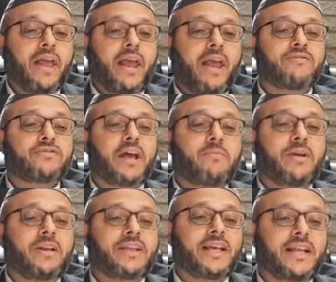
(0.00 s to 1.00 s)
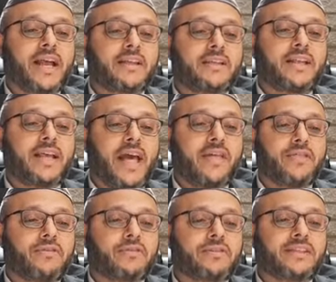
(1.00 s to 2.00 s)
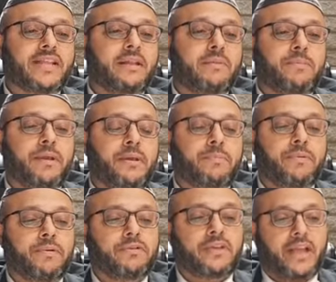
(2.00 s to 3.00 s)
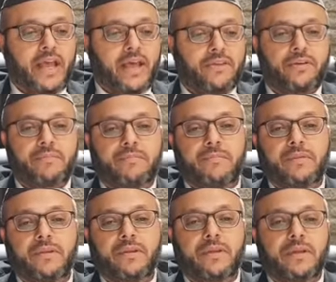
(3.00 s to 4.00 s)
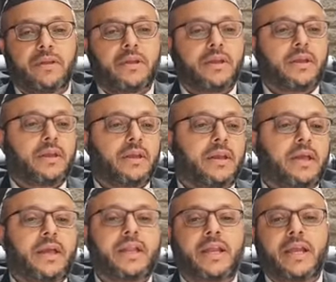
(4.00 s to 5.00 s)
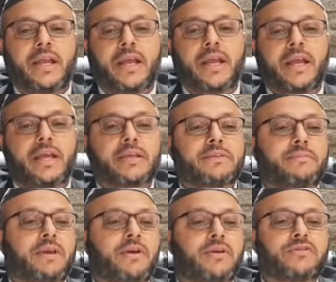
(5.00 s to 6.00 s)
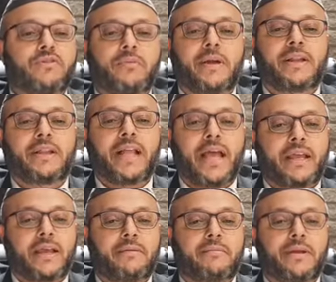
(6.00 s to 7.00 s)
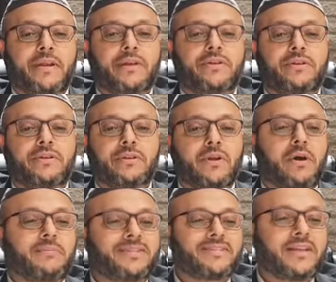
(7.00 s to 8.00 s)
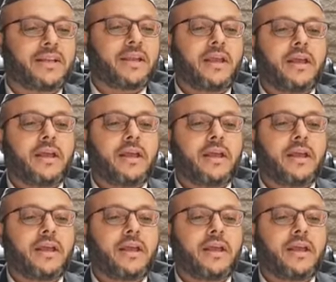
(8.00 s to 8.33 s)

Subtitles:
If someone cannot gather 10 people together, it is because nobody like him, and he should... No, I'm just kidding.